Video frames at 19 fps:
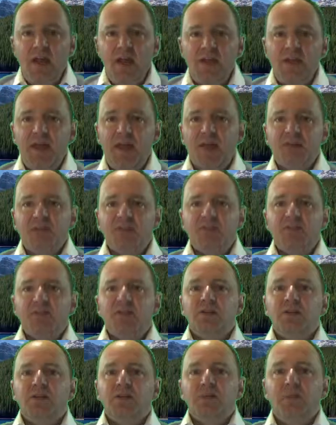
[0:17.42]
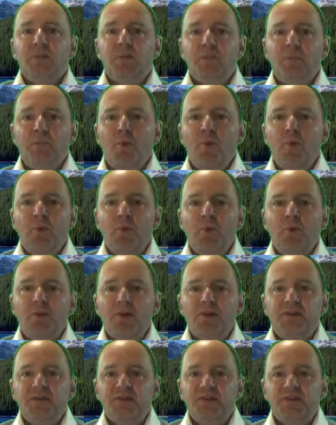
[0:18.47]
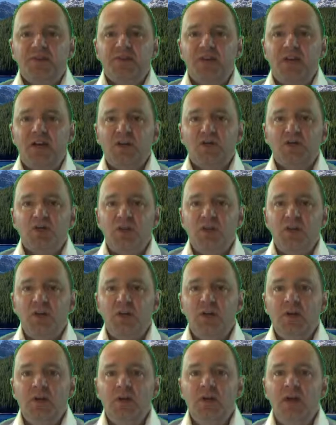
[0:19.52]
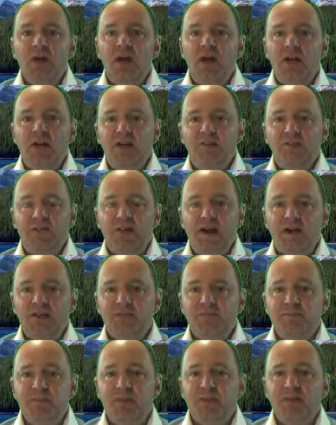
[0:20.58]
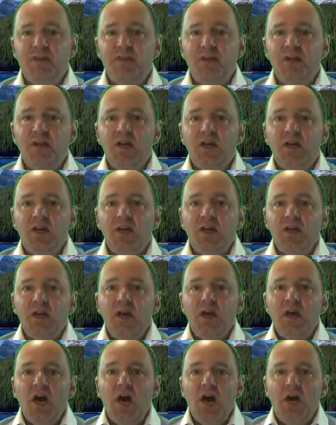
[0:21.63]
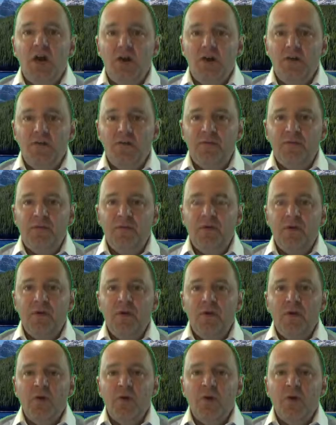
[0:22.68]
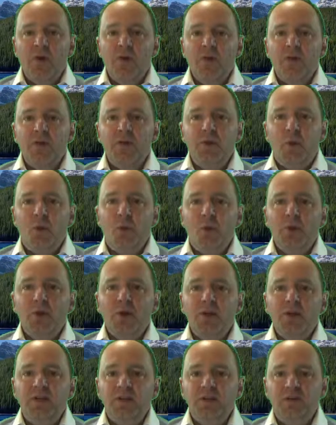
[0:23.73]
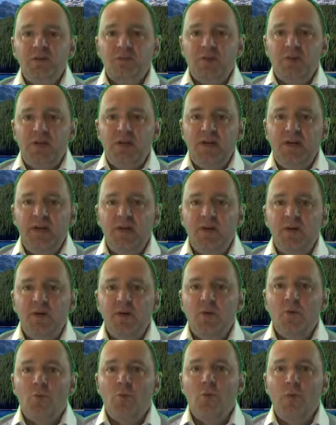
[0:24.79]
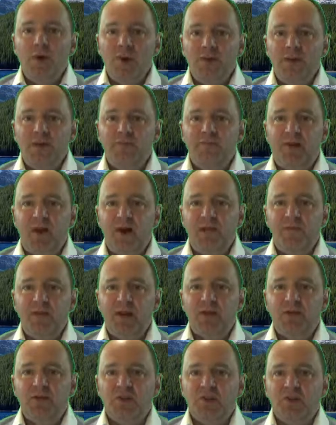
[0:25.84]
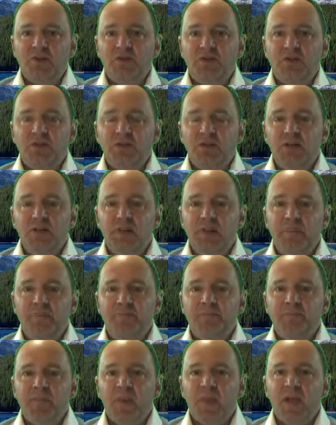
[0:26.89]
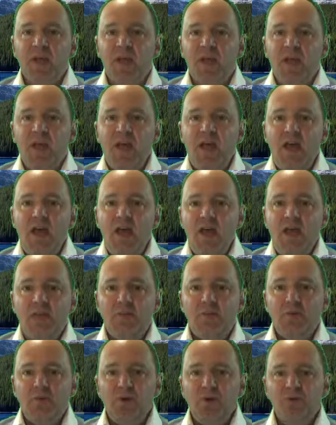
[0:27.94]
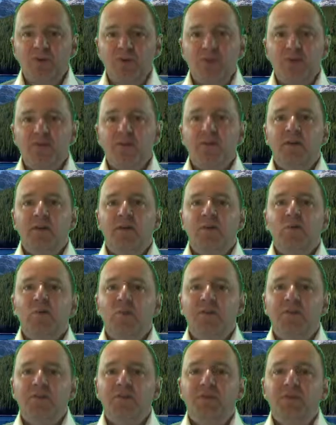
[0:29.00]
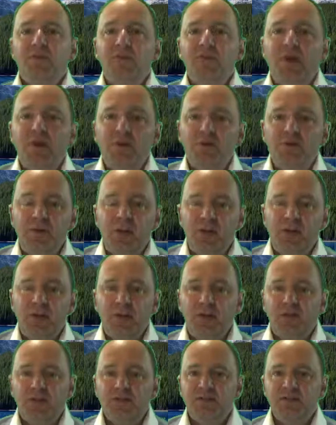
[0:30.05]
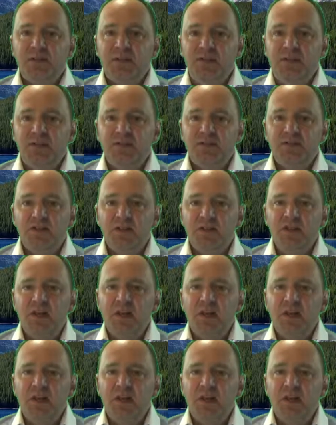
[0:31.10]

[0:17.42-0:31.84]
And that's to promote a discussion and advancement of the oil industry with environmentalists. And the reason we've undertaken this is